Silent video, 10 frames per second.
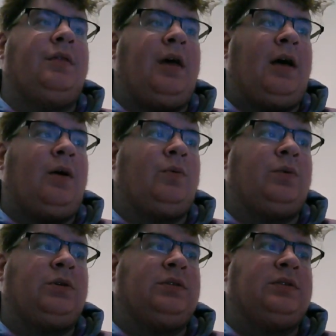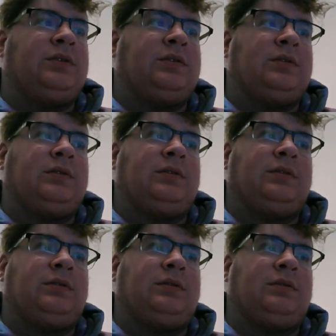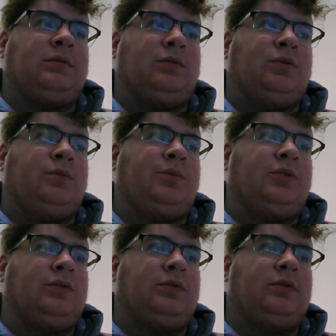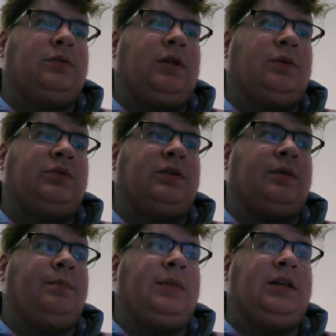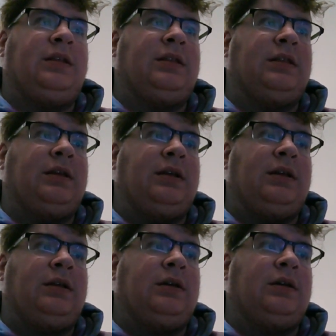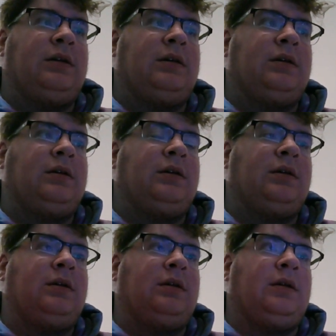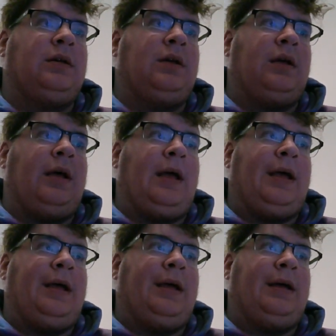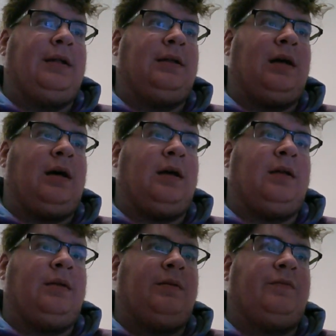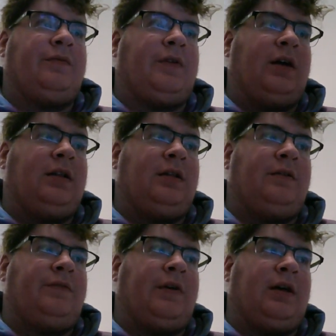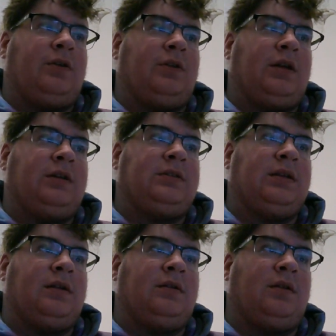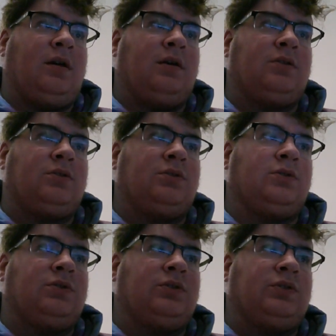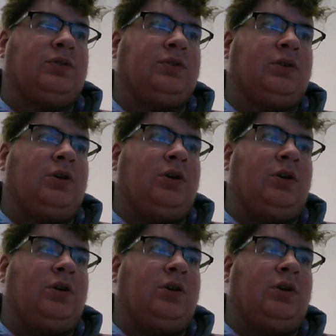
that was a me thing, and I finally found a set of doctors